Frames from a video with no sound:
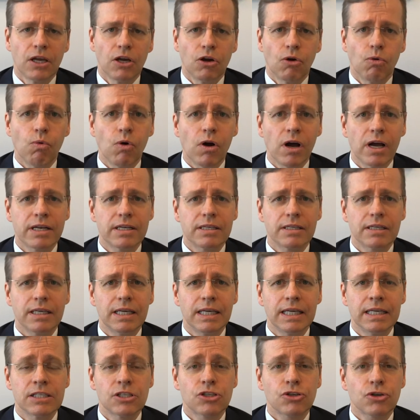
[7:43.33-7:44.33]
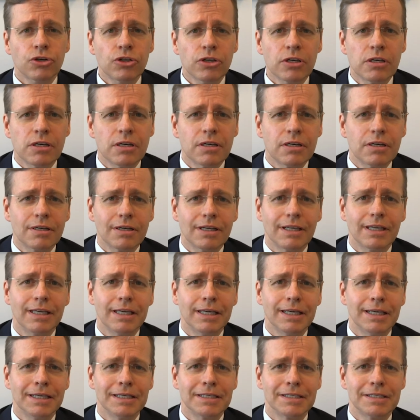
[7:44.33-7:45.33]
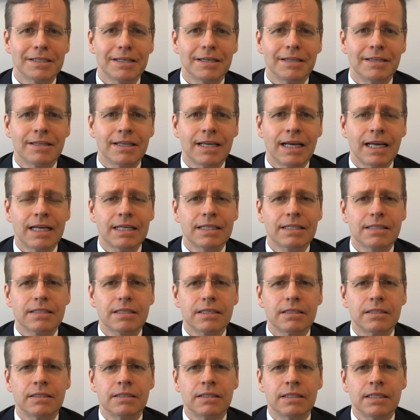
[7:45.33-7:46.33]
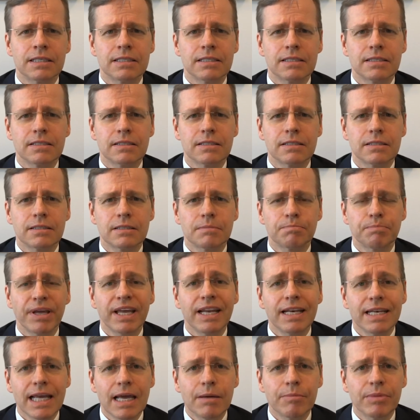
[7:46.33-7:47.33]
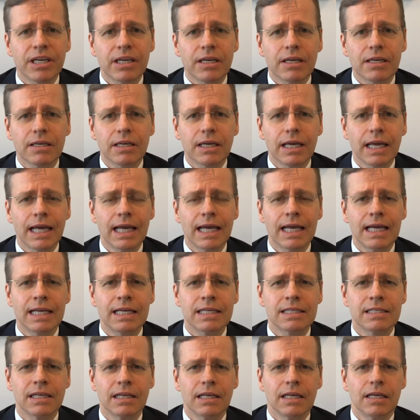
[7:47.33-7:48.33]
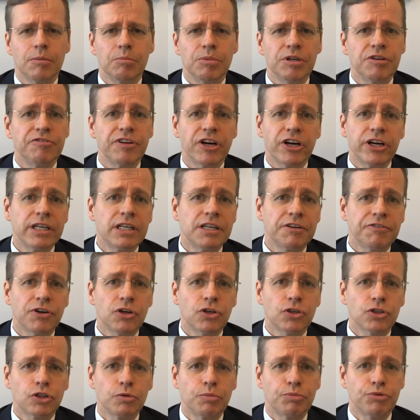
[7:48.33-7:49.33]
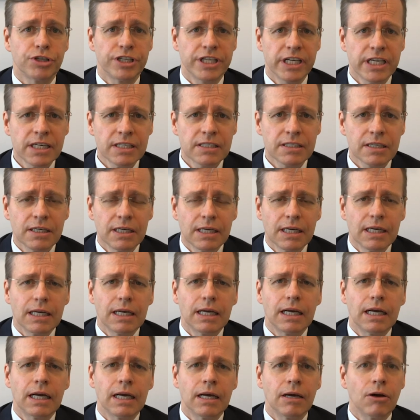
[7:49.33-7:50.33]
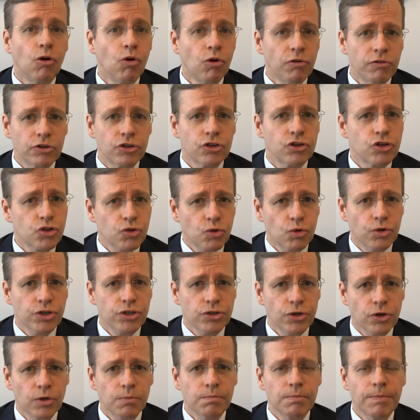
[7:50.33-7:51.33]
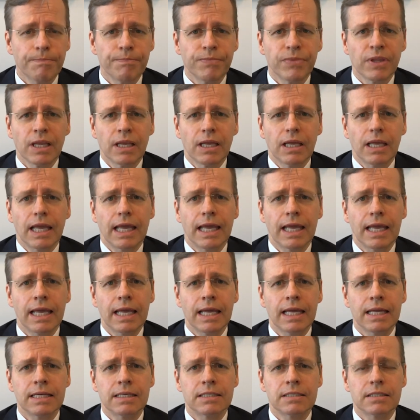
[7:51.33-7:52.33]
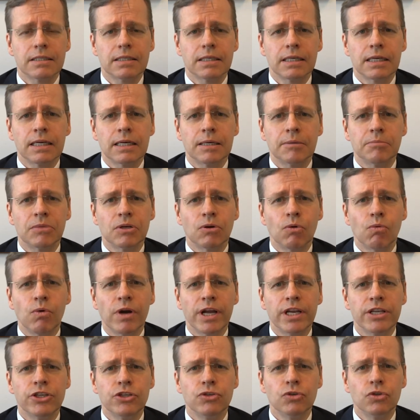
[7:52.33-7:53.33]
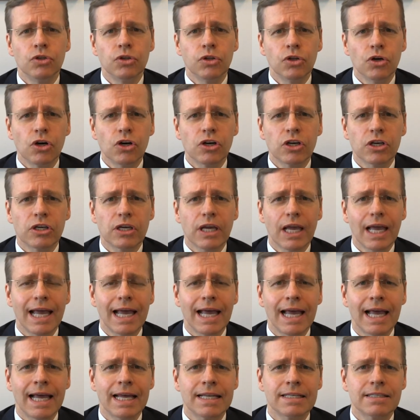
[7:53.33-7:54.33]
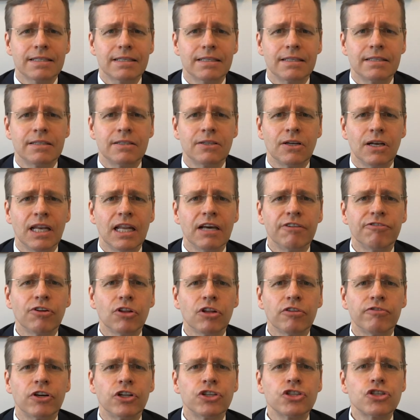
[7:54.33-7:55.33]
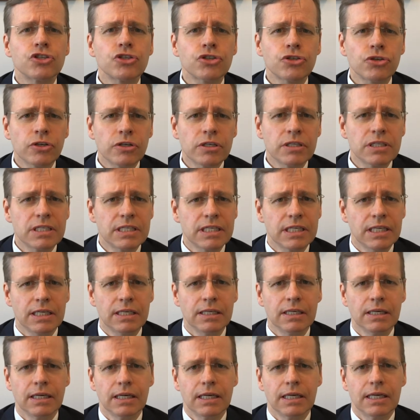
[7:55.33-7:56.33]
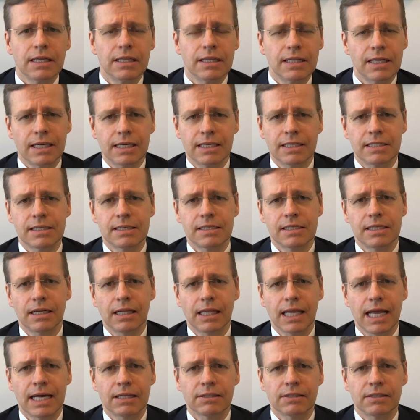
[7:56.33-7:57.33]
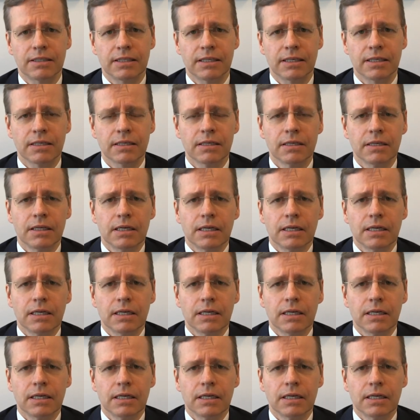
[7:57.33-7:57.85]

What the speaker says: What is certain is that this pandemic has been very difficult to predict over the short term. And when you look at the level of uncertainty that is still out there,